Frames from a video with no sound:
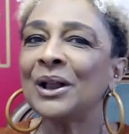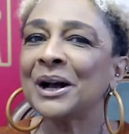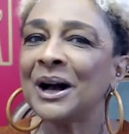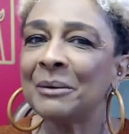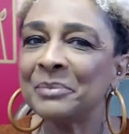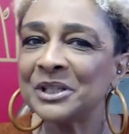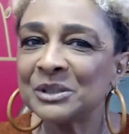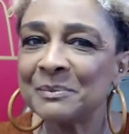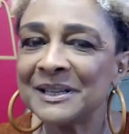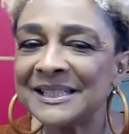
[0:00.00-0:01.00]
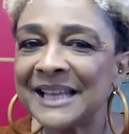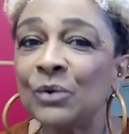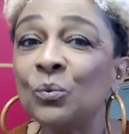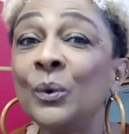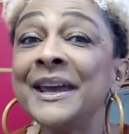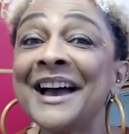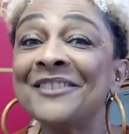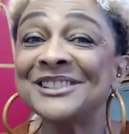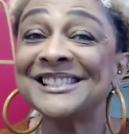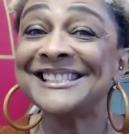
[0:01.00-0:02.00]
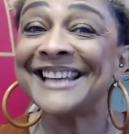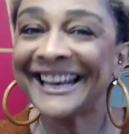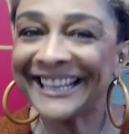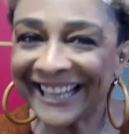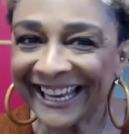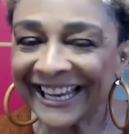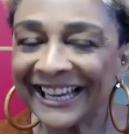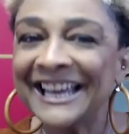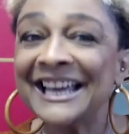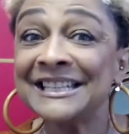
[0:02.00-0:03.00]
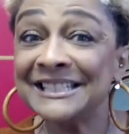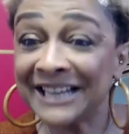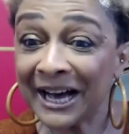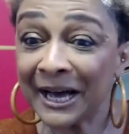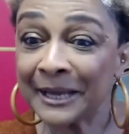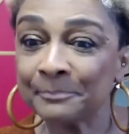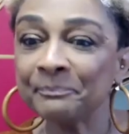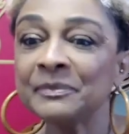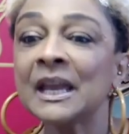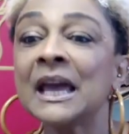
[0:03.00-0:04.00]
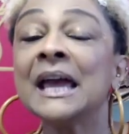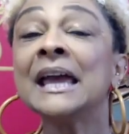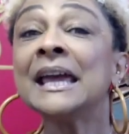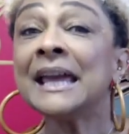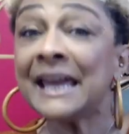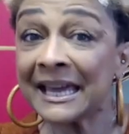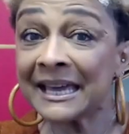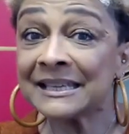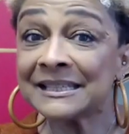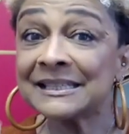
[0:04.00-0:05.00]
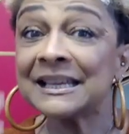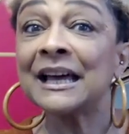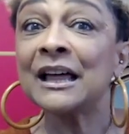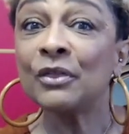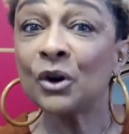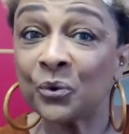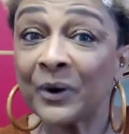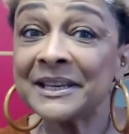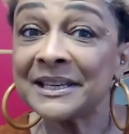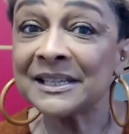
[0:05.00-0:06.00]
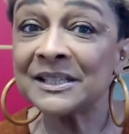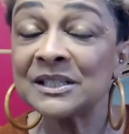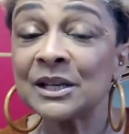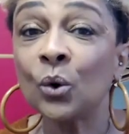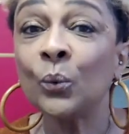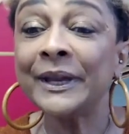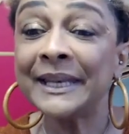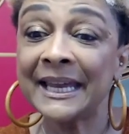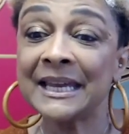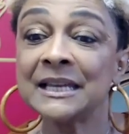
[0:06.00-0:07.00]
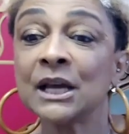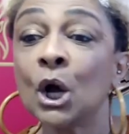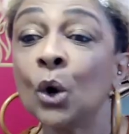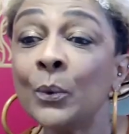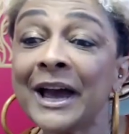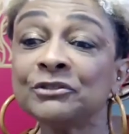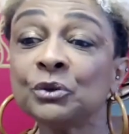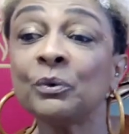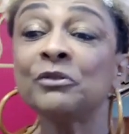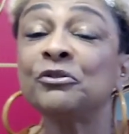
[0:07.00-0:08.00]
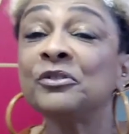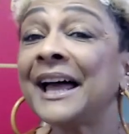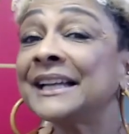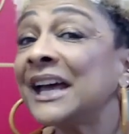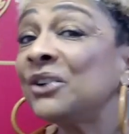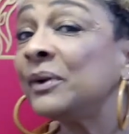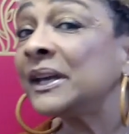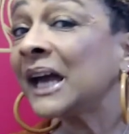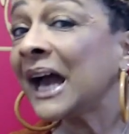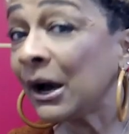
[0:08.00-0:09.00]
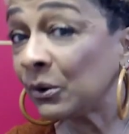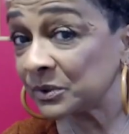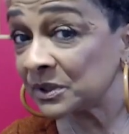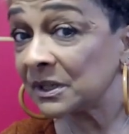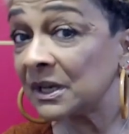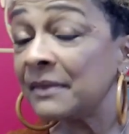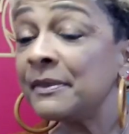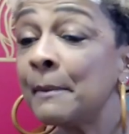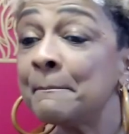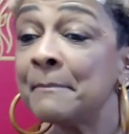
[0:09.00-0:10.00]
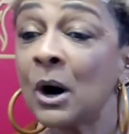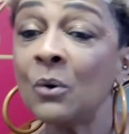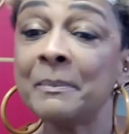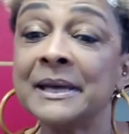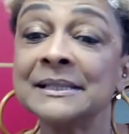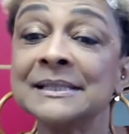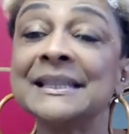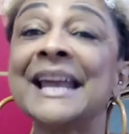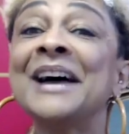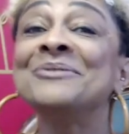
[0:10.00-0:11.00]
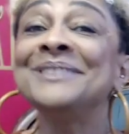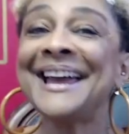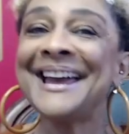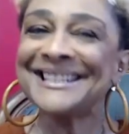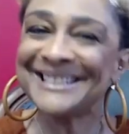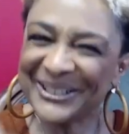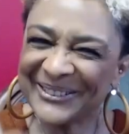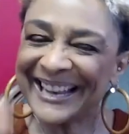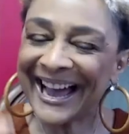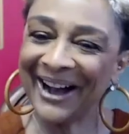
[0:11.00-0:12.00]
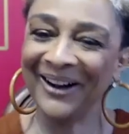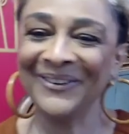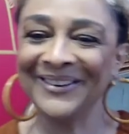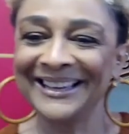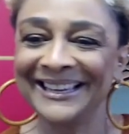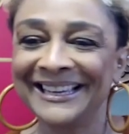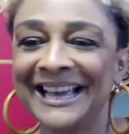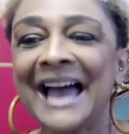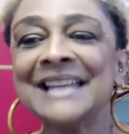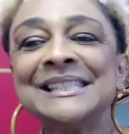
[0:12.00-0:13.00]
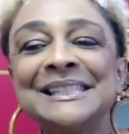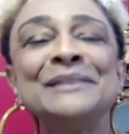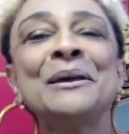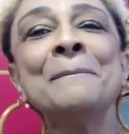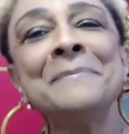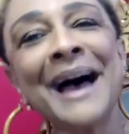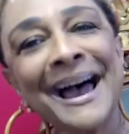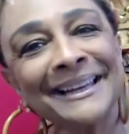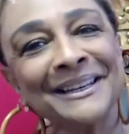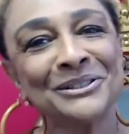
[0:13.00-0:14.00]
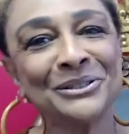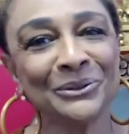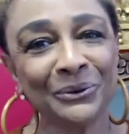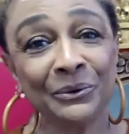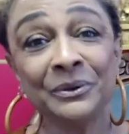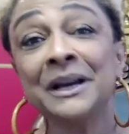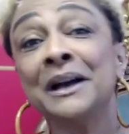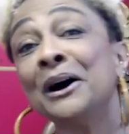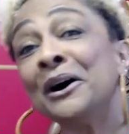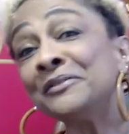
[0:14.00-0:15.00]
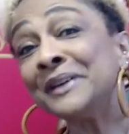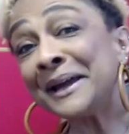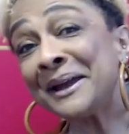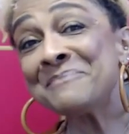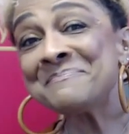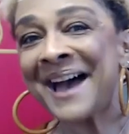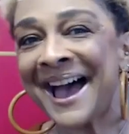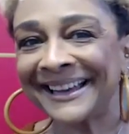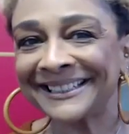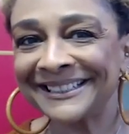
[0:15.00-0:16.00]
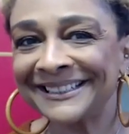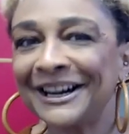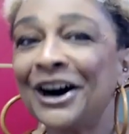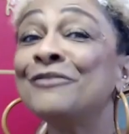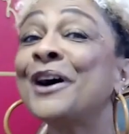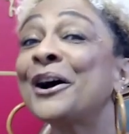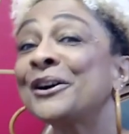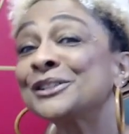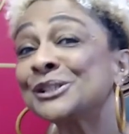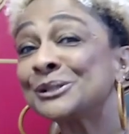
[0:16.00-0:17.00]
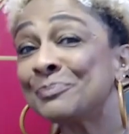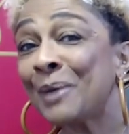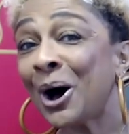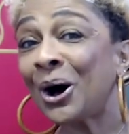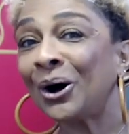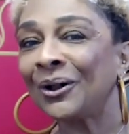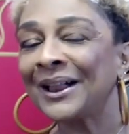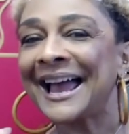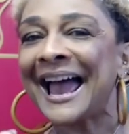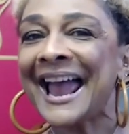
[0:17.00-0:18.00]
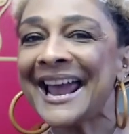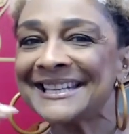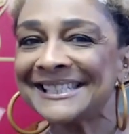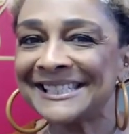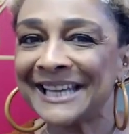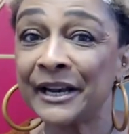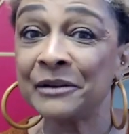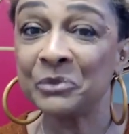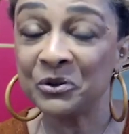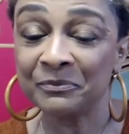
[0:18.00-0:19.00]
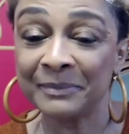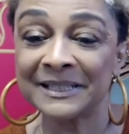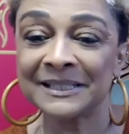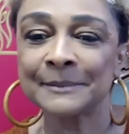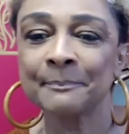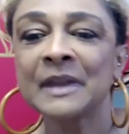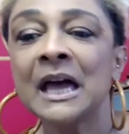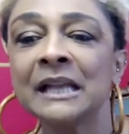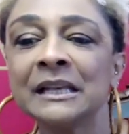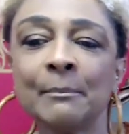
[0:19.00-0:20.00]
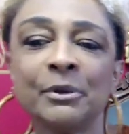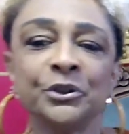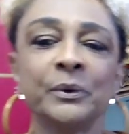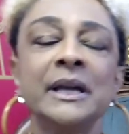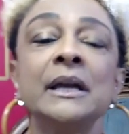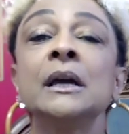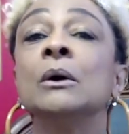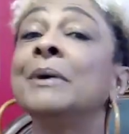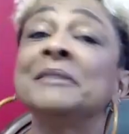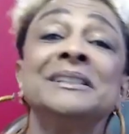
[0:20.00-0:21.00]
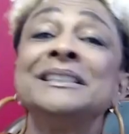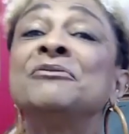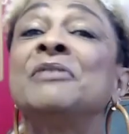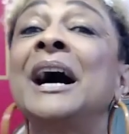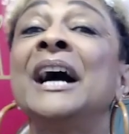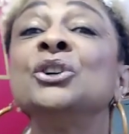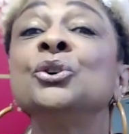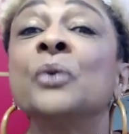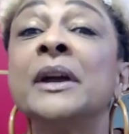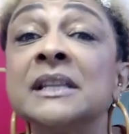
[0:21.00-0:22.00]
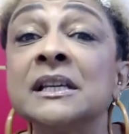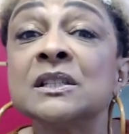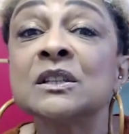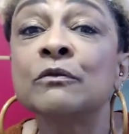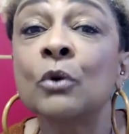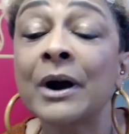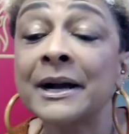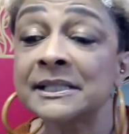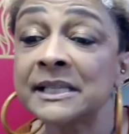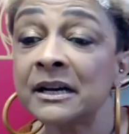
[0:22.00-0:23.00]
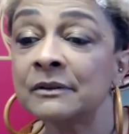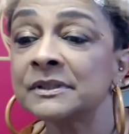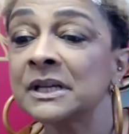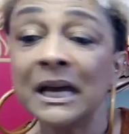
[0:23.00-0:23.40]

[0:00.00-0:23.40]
accomplishments that we have steadily done is the greatness we need. We have to reflect and recount the moments that have led to now and see the magnitude of the impact of our small and steady movements. Number three, we have to define greatness for ourselves.